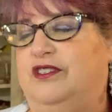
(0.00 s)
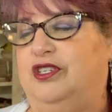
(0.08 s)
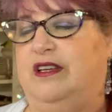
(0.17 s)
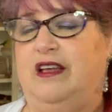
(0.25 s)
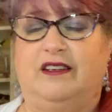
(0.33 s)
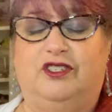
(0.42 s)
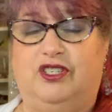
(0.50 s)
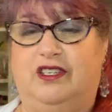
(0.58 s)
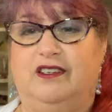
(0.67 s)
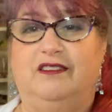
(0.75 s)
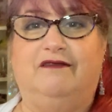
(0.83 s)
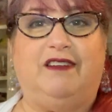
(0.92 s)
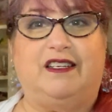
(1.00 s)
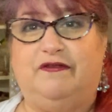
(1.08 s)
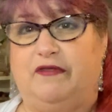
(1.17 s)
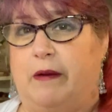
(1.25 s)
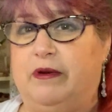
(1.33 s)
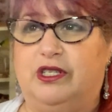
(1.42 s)
She does
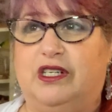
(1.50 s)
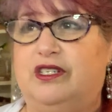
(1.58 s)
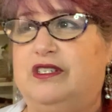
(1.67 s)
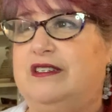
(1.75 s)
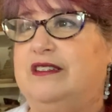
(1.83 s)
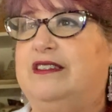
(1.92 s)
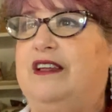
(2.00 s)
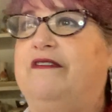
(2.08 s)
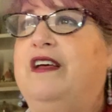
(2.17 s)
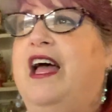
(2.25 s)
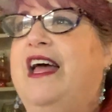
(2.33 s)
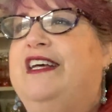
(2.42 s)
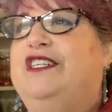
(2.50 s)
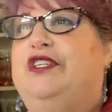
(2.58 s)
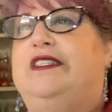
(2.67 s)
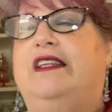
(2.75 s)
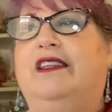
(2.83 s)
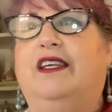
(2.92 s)
fabric changes and stuff.
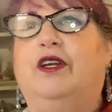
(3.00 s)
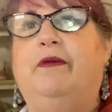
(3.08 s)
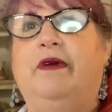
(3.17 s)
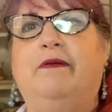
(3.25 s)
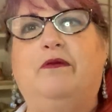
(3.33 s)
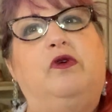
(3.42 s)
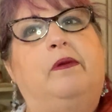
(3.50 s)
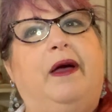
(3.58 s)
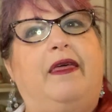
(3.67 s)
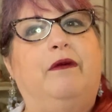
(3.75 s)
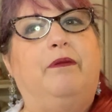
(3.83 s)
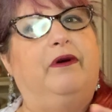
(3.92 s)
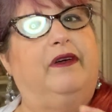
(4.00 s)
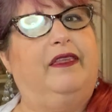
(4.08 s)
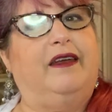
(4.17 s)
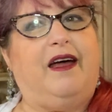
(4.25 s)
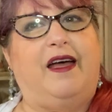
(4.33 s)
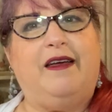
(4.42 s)
She's a little bit more by the book
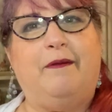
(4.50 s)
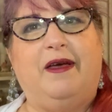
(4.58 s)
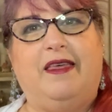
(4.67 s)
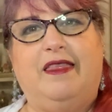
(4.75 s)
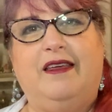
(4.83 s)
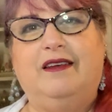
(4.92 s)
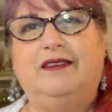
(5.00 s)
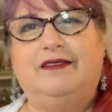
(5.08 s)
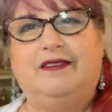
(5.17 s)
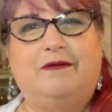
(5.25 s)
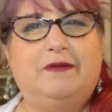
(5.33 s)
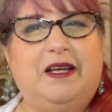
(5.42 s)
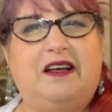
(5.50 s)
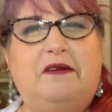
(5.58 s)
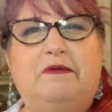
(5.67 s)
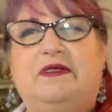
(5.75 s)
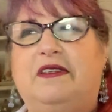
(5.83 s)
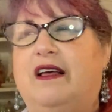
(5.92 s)
than I am, I think,
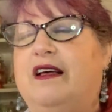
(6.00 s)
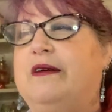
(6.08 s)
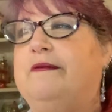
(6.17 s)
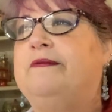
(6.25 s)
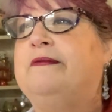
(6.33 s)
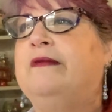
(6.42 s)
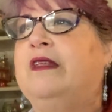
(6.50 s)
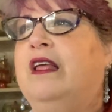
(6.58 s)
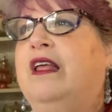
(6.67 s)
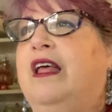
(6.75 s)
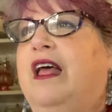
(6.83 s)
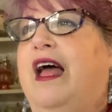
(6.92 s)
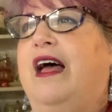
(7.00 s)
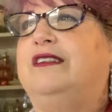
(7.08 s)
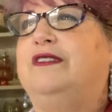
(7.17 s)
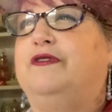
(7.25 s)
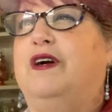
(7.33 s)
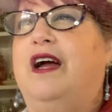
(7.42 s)
sometimes,
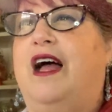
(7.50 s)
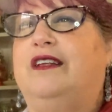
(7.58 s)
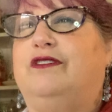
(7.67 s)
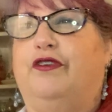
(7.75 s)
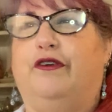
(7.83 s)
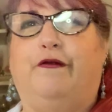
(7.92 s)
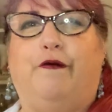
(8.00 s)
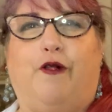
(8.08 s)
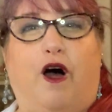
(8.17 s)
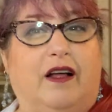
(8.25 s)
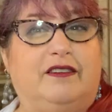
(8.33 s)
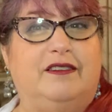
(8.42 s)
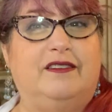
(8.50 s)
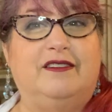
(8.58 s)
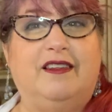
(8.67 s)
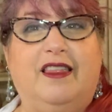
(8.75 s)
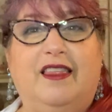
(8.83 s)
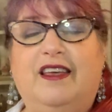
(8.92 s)
as far as her flosses
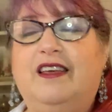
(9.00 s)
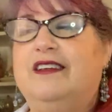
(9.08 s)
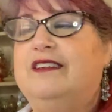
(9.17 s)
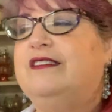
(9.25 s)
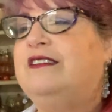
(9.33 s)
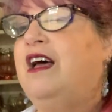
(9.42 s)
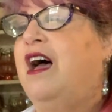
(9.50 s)
and things.